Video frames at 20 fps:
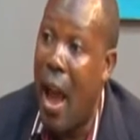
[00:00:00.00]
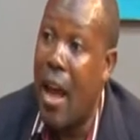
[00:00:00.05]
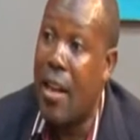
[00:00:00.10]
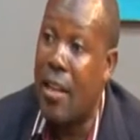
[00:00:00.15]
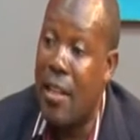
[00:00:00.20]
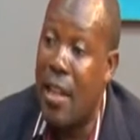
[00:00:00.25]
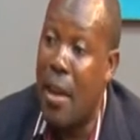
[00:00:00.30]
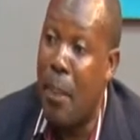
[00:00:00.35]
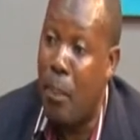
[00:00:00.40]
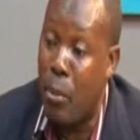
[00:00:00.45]

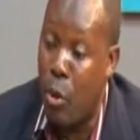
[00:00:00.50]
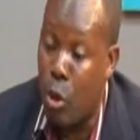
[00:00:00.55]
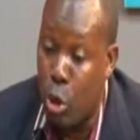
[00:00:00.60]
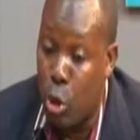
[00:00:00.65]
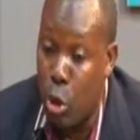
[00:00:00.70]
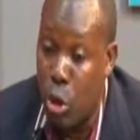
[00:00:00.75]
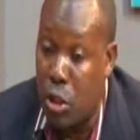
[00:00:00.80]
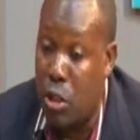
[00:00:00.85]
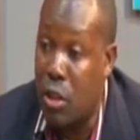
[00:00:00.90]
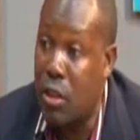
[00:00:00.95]
and they
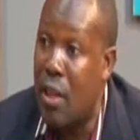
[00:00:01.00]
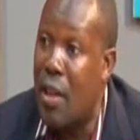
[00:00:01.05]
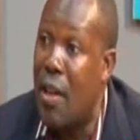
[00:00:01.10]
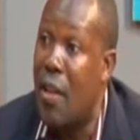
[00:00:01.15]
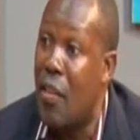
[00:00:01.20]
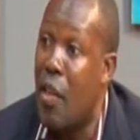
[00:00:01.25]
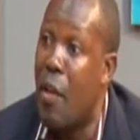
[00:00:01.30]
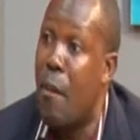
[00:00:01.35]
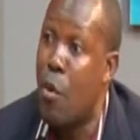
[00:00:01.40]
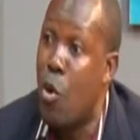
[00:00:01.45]
produce
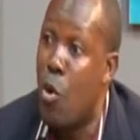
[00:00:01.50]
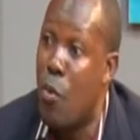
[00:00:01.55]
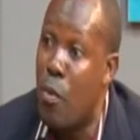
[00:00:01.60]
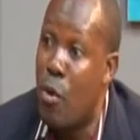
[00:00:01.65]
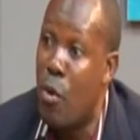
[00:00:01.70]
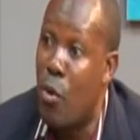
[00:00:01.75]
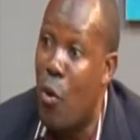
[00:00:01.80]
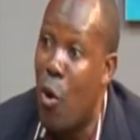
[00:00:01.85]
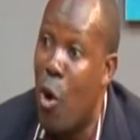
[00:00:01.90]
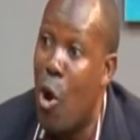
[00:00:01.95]
the
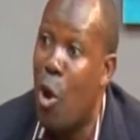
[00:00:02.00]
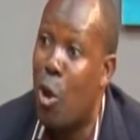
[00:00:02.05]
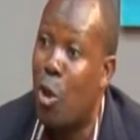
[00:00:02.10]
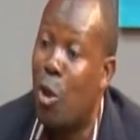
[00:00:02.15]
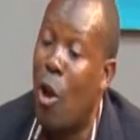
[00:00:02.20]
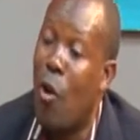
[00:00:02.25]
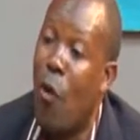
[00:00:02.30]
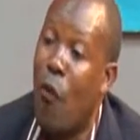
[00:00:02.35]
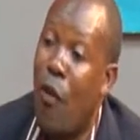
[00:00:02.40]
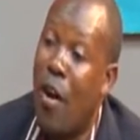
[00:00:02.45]
miu-miu.
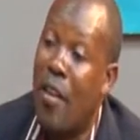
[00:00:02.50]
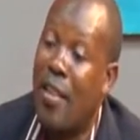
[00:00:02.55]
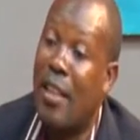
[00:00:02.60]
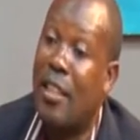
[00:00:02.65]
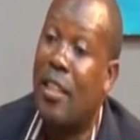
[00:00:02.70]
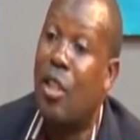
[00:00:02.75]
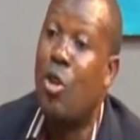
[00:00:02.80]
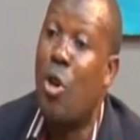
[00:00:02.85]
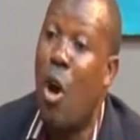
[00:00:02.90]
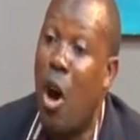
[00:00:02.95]
So you find
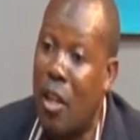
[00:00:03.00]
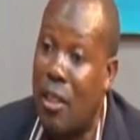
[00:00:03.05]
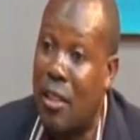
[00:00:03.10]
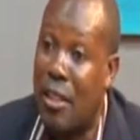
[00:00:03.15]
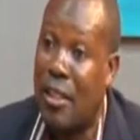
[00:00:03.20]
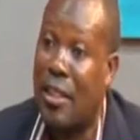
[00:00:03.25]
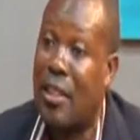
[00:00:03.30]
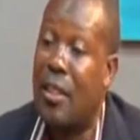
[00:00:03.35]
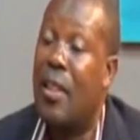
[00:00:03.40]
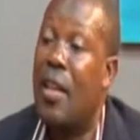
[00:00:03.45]
that
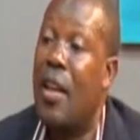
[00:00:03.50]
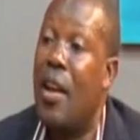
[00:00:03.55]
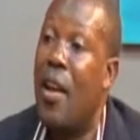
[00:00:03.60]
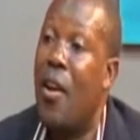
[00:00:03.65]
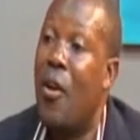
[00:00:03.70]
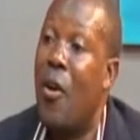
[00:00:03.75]
those